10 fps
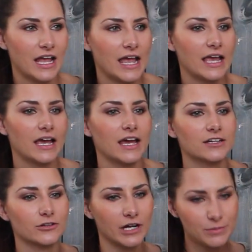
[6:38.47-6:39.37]

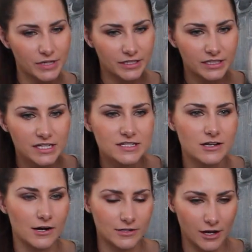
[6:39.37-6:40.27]
And Great Pyrenees
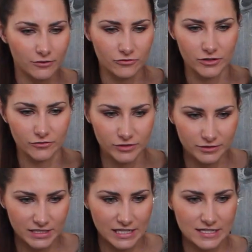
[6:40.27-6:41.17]
are known for a few
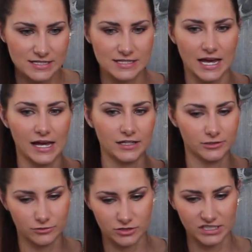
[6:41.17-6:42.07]
things that
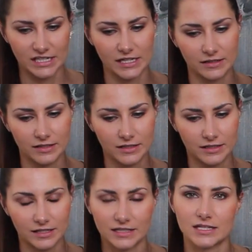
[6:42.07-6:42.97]
usually
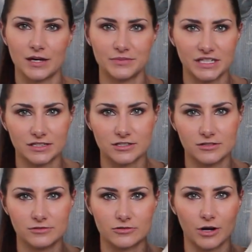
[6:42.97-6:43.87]
get them
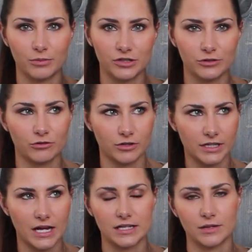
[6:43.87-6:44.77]
into trouble
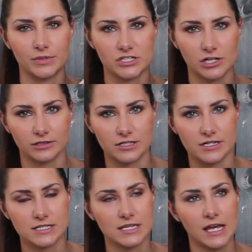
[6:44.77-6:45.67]
or end up in
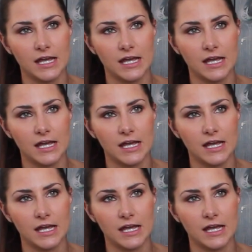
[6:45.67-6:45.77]
shelters.